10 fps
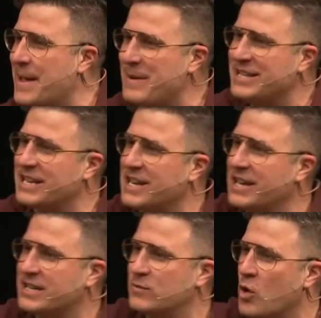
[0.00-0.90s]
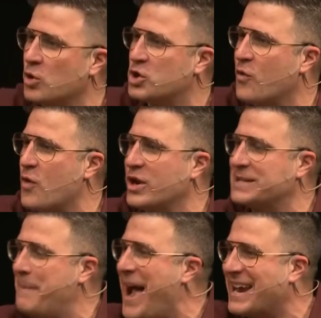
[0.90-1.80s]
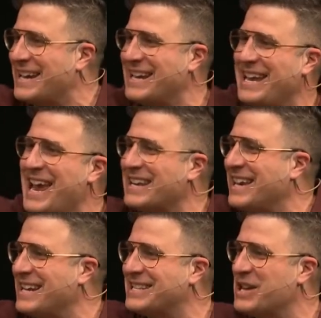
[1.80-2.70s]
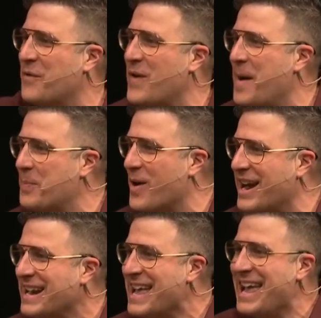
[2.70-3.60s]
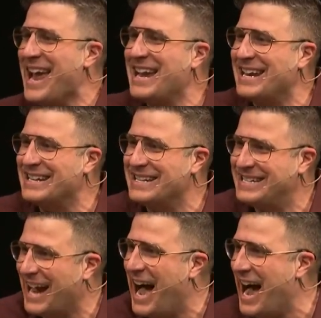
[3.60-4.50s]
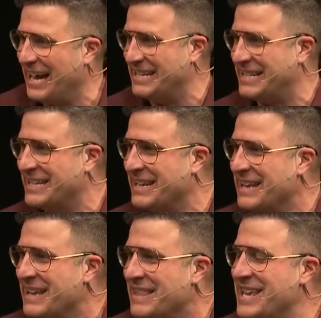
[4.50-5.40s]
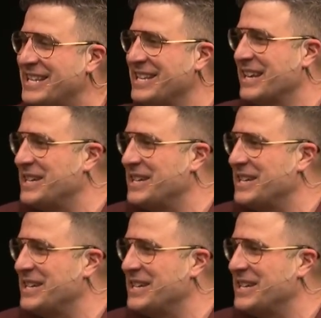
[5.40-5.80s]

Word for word: That means it, it rolls over on its back and it can't get itself upright and it dies. This is a